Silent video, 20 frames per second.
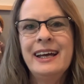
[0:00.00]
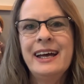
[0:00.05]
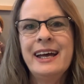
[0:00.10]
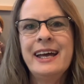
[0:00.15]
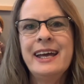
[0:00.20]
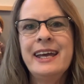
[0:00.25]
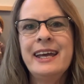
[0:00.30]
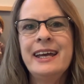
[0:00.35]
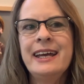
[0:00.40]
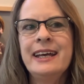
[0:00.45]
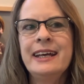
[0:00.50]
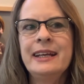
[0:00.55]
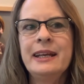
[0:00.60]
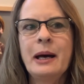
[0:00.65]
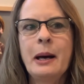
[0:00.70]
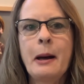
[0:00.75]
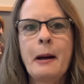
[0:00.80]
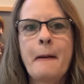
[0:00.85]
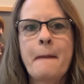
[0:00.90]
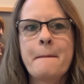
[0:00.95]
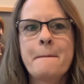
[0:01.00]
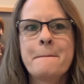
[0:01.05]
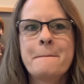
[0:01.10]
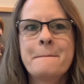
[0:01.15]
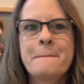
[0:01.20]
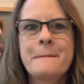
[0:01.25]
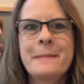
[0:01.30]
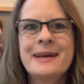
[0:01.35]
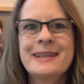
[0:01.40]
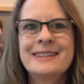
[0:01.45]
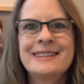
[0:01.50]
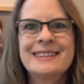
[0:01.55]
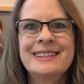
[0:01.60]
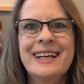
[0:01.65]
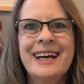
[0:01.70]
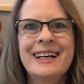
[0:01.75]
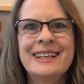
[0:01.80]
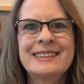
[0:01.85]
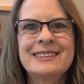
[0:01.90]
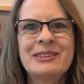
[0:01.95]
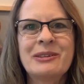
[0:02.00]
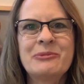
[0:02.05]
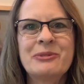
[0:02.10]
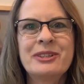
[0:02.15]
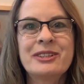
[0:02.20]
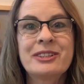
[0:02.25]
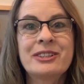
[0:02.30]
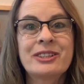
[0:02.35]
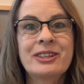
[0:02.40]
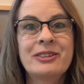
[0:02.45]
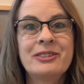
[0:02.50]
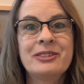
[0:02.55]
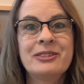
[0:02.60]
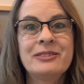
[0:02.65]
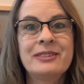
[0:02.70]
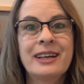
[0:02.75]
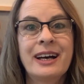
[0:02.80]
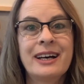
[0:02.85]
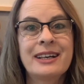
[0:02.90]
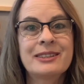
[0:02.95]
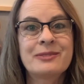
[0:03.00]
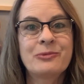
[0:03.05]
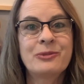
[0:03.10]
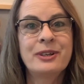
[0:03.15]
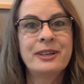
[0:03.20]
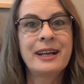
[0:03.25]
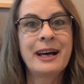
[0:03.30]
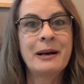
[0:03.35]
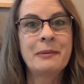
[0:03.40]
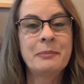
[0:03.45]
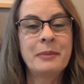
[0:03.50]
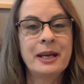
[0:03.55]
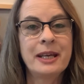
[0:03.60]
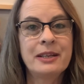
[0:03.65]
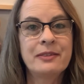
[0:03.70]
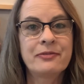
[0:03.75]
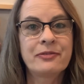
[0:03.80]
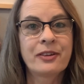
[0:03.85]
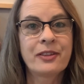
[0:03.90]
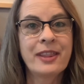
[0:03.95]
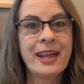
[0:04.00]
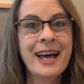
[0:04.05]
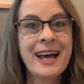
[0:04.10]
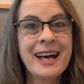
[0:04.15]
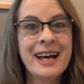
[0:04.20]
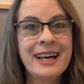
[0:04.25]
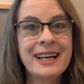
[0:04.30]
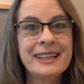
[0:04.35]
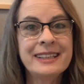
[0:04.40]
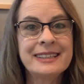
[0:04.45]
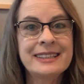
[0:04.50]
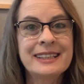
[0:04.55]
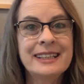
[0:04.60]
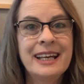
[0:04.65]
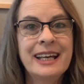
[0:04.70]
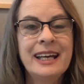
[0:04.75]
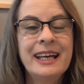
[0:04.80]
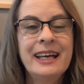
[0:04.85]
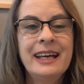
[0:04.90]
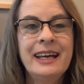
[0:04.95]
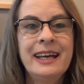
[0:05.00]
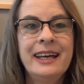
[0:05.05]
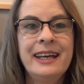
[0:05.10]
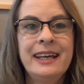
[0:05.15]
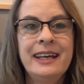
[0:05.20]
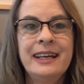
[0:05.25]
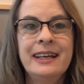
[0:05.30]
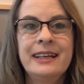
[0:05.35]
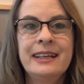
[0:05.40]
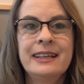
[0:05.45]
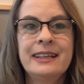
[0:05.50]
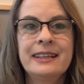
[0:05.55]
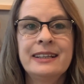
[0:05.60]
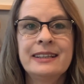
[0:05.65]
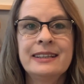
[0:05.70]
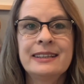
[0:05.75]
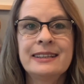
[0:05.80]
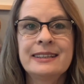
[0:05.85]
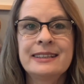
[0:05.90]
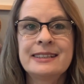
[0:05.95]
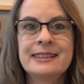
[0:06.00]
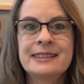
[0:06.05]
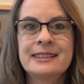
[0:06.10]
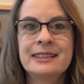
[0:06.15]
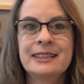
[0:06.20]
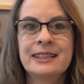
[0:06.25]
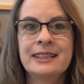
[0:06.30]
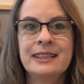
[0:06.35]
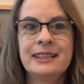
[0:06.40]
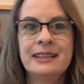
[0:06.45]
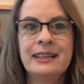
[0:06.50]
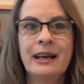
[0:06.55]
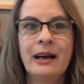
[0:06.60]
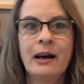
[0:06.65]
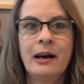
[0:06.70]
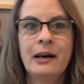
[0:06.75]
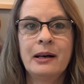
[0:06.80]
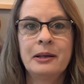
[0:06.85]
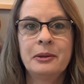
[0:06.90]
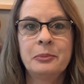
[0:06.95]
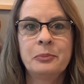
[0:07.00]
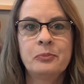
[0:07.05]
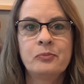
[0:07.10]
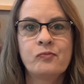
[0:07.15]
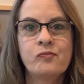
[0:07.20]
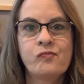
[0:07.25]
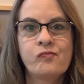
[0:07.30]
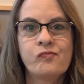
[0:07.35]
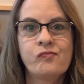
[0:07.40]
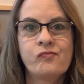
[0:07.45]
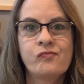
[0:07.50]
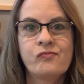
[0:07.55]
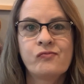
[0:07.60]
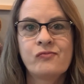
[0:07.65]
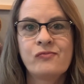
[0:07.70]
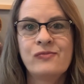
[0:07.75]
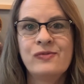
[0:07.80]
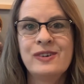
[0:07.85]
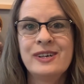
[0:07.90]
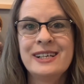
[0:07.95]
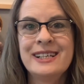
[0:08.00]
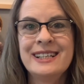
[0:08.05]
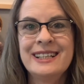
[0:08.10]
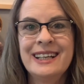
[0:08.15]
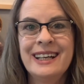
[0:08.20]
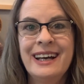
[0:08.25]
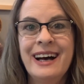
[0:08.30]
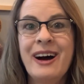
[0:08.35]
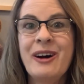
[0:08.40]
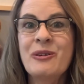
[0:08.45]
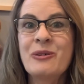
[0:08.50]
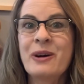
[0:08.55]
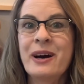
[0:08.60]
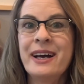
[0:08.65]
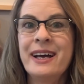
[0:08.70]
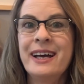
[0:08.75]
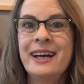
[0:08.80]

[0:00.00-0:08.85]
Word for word: And um, so, yes, yeah, so I want to show you guys what I made for that. And let's see. Um, oh,